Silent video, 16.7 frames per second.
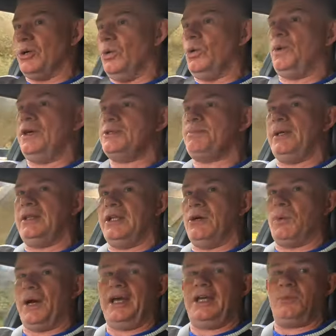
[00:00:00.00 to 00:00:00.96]
always been the
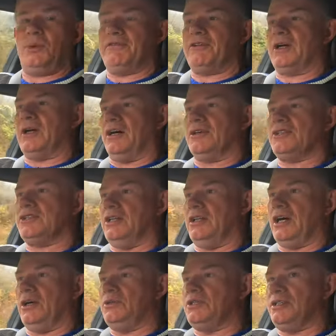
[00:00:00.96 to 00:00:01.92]
way with regards to
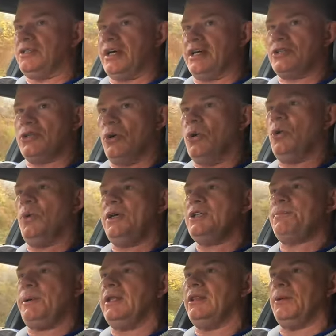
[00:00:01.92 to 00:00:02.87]
Lotus. That's always
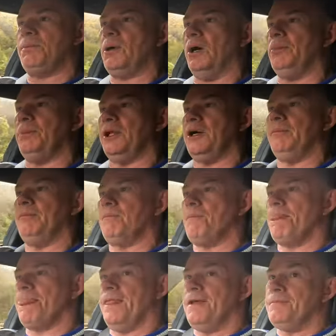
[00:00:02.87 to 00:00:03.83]
been the
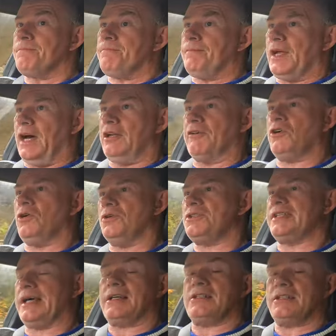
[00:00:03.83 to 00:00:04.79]
problem. And of course,
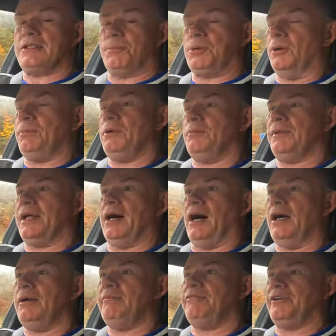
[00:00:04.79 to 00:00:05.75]
that's the problem that
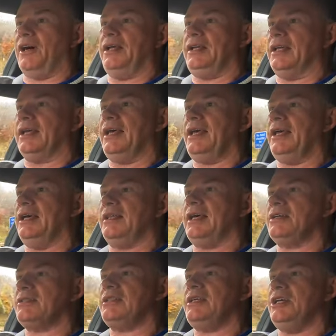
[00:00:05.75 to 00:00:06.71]
I'm finding here.
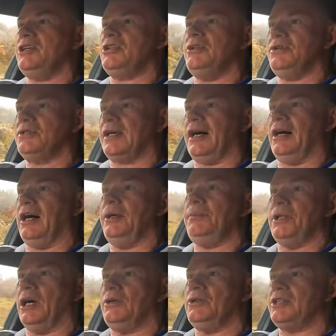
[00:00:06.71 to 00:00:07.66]
That's the issues that
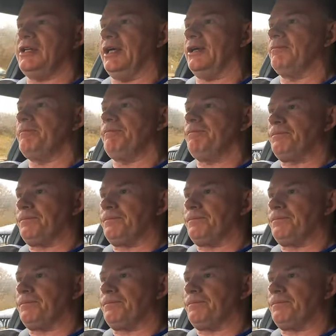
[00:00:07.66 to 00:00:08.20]
I'm noting.